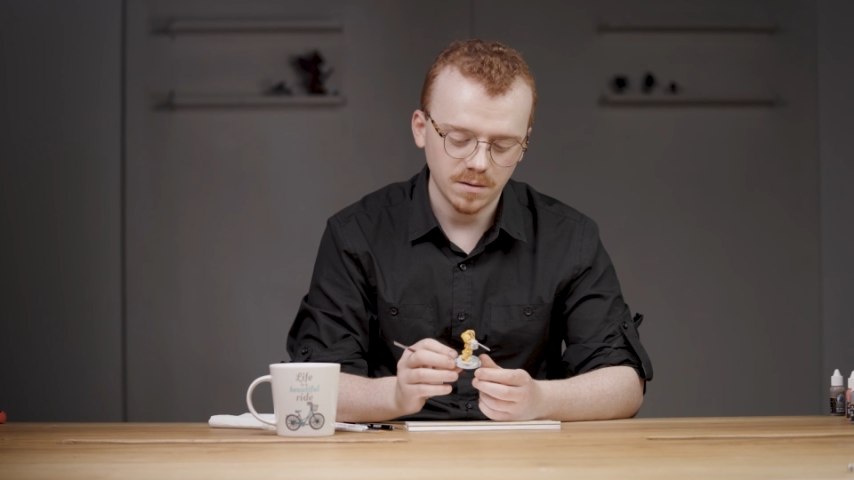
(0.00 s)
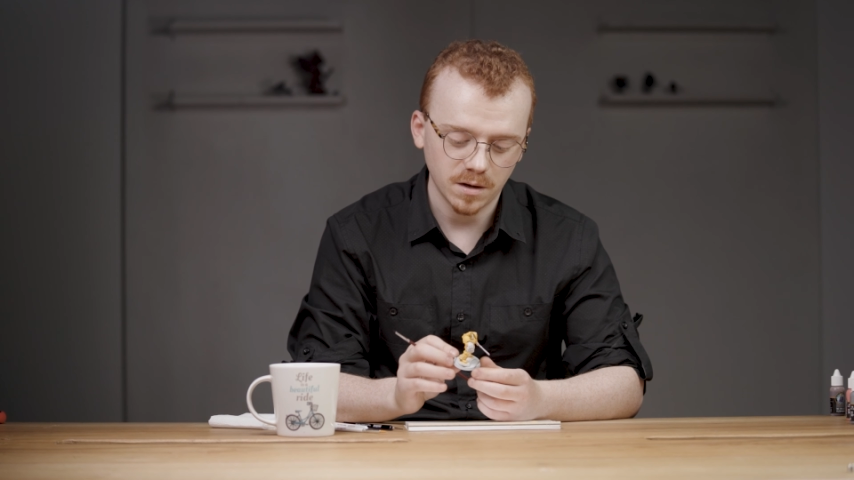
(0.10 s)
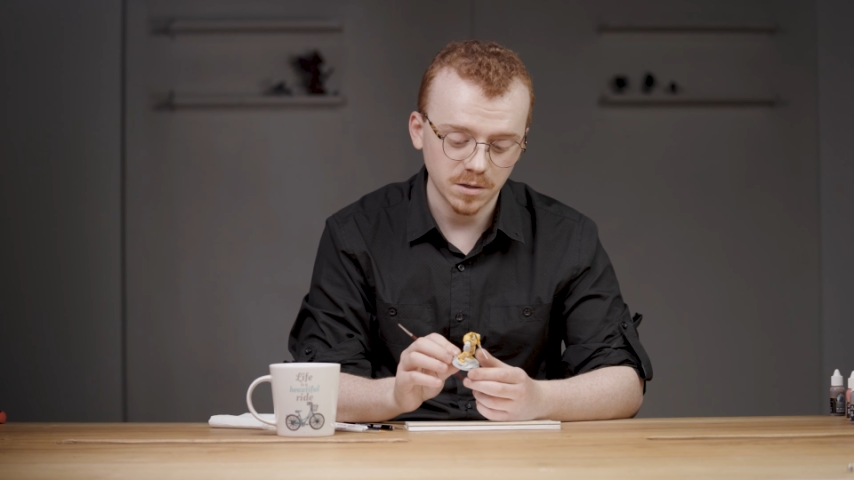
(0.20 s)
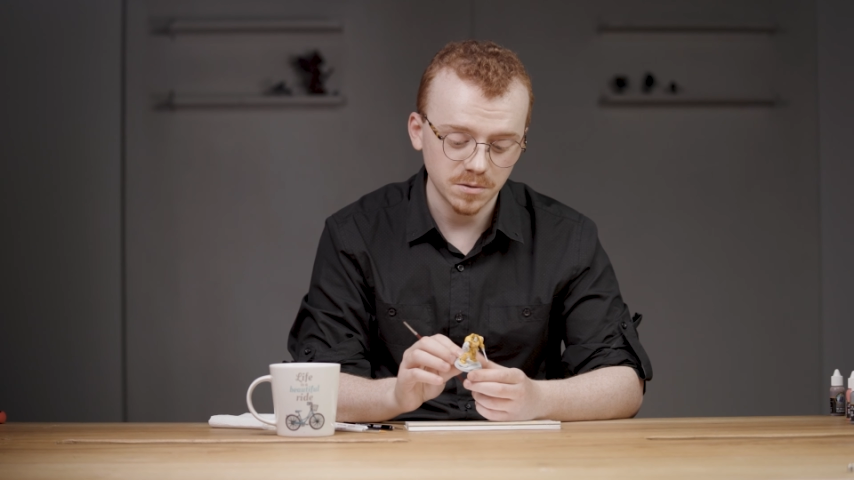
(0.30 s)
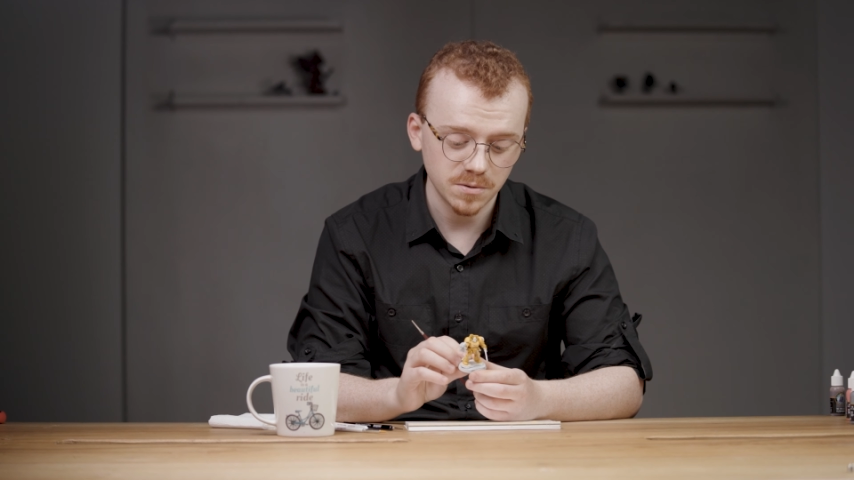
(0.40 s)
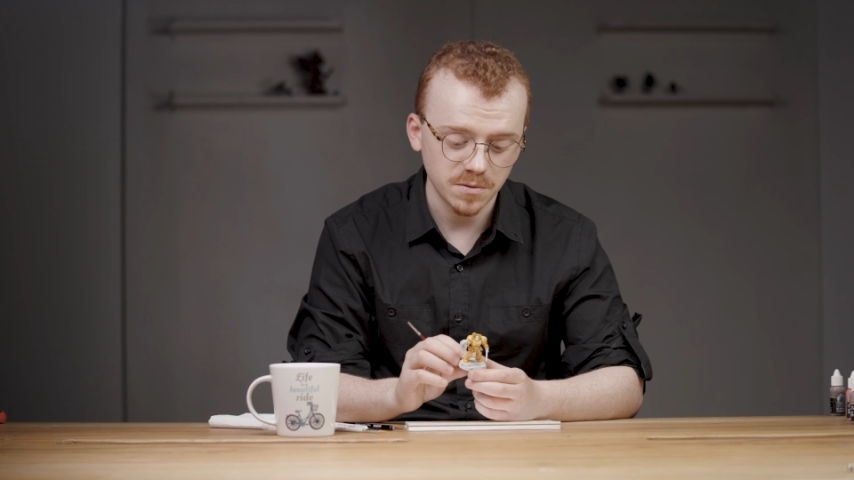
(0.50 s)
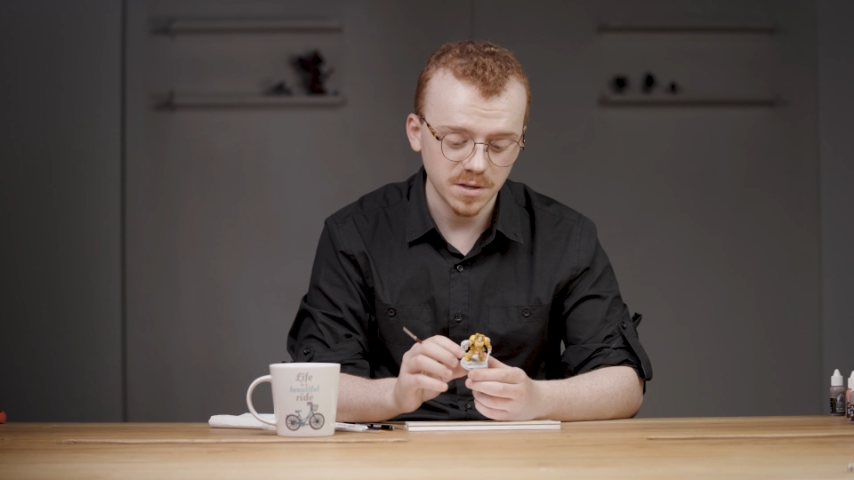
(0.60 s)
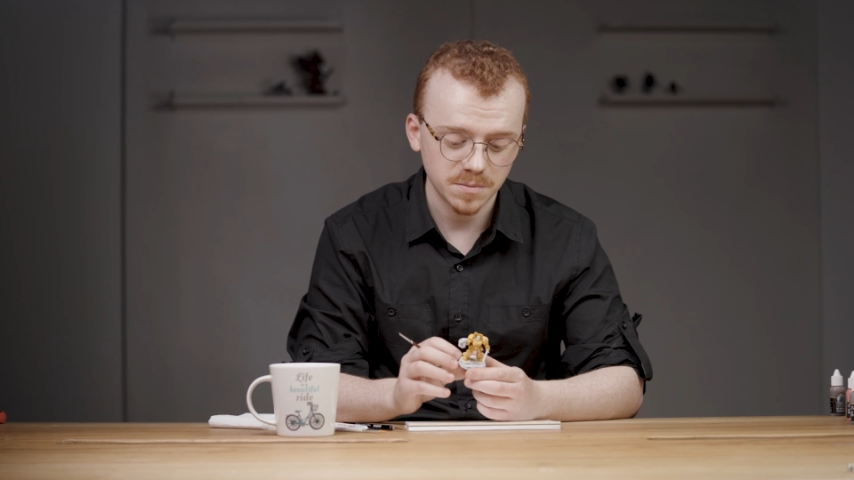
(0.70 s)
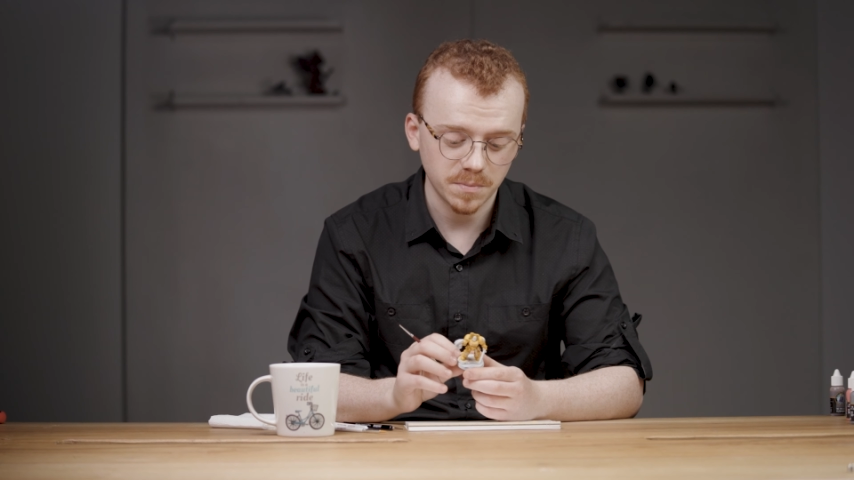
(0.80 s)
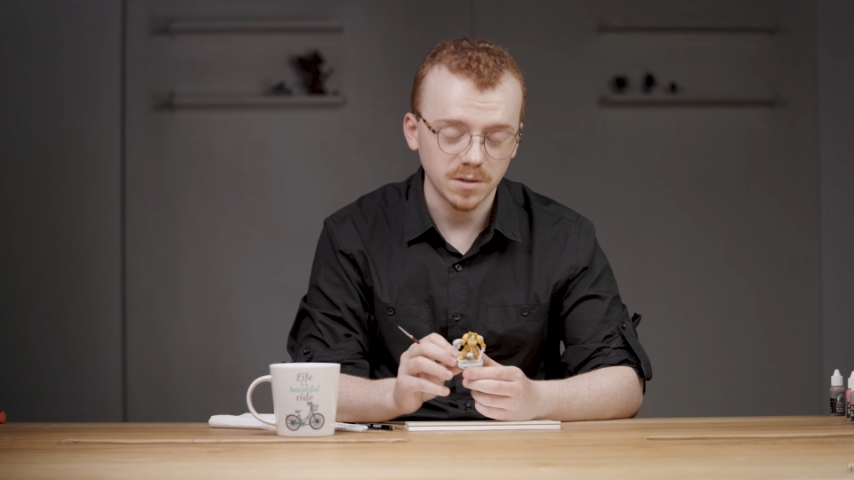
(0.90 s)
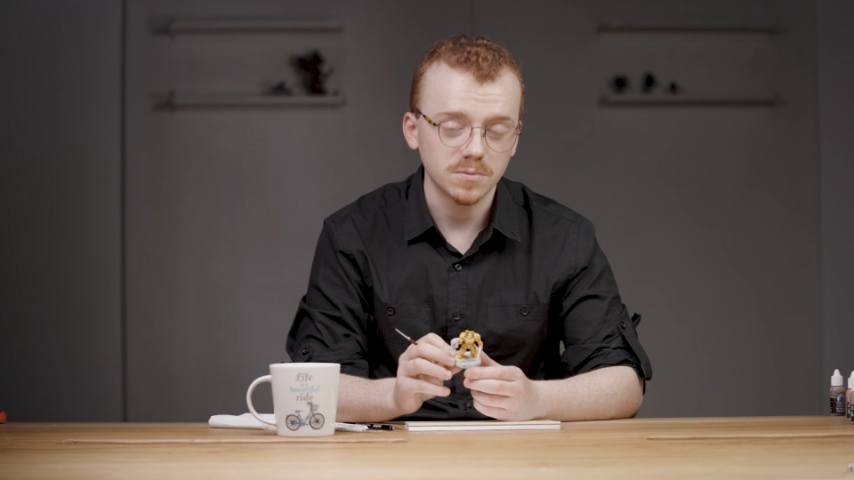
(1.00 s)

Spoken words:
I'm going to do this by